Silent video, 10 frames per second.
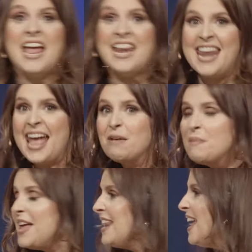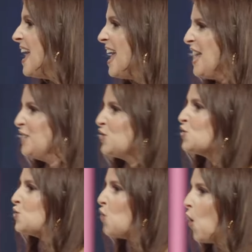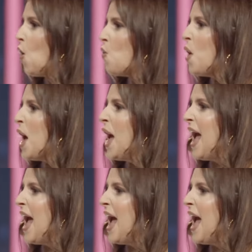Naaman is so